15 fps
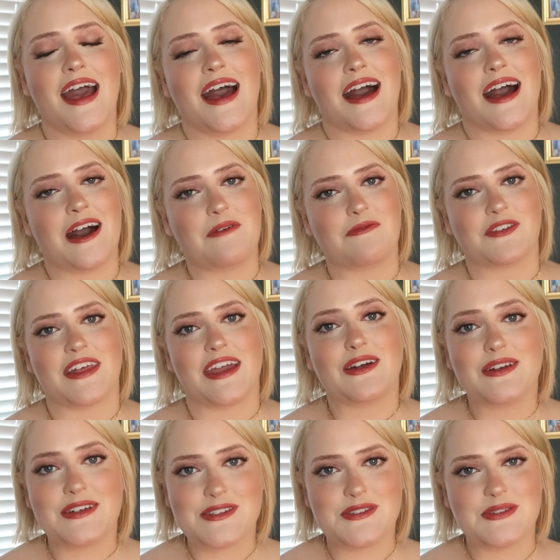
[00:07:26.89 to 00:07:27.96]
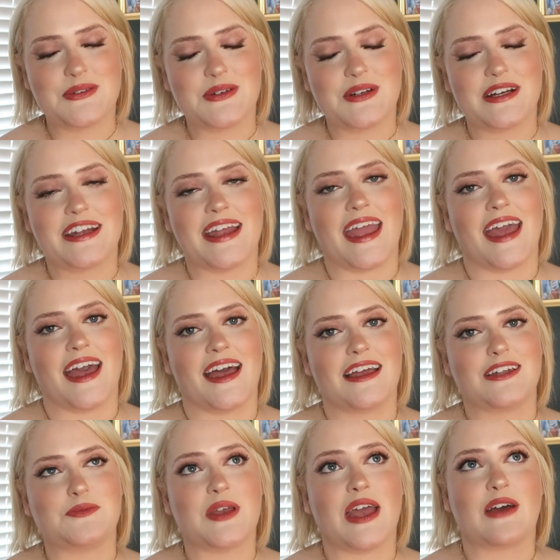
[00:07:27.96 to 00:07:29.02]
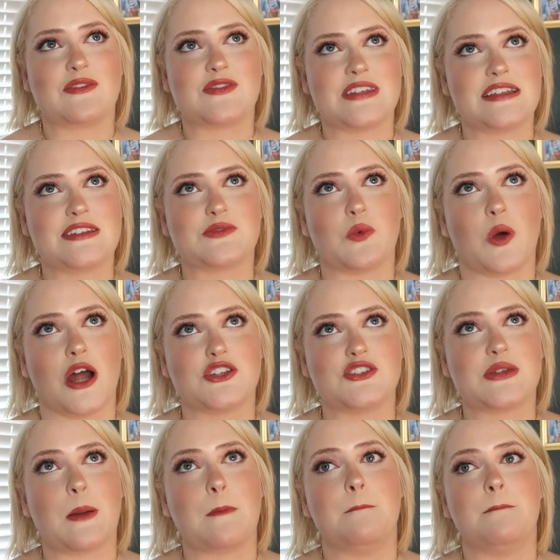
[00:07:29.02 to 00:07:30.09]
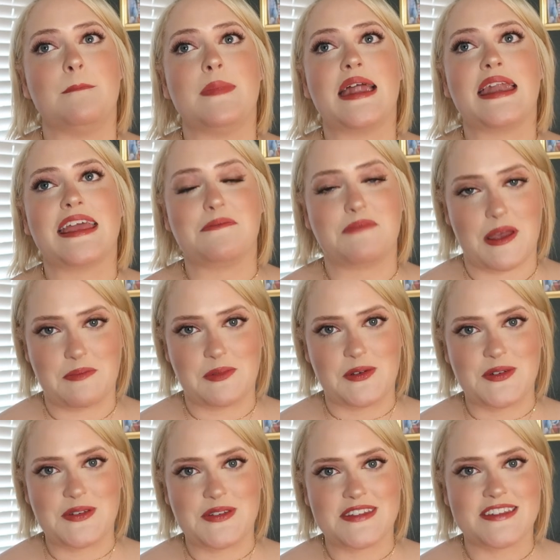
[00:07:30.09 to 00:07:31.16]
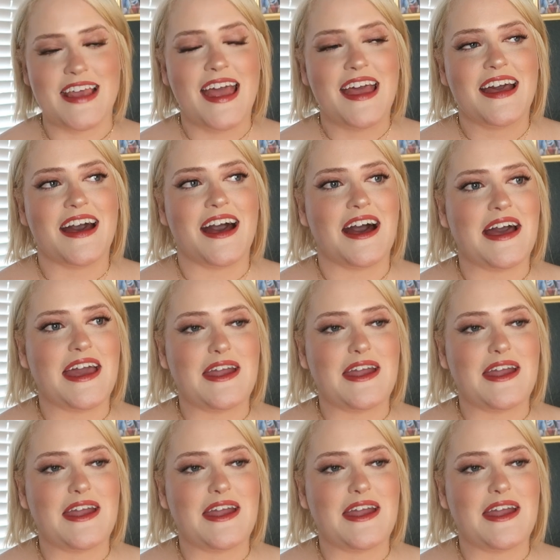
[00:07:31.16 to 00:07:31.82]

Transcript: um, for the Eras Tour and we have since watched many people's uh,